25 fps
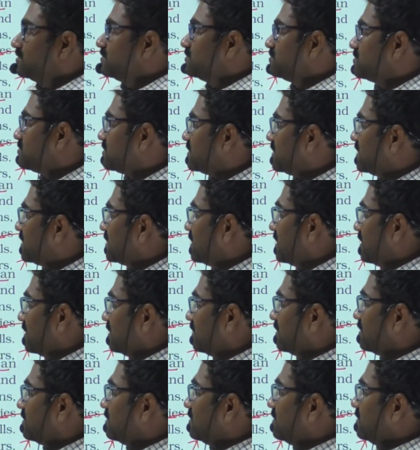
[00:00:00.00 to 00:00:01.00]
So here
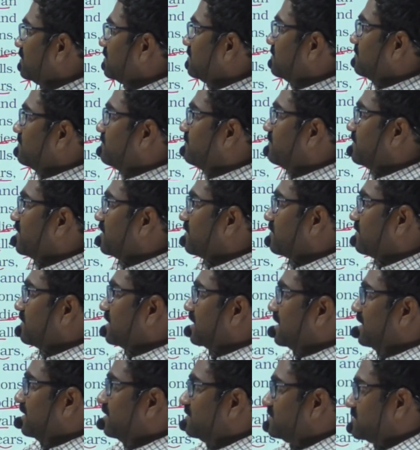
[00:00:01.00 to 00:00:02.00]
under favorable
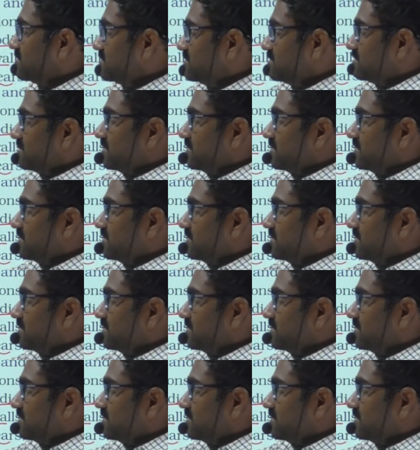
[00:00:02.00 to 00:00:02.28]
conditions,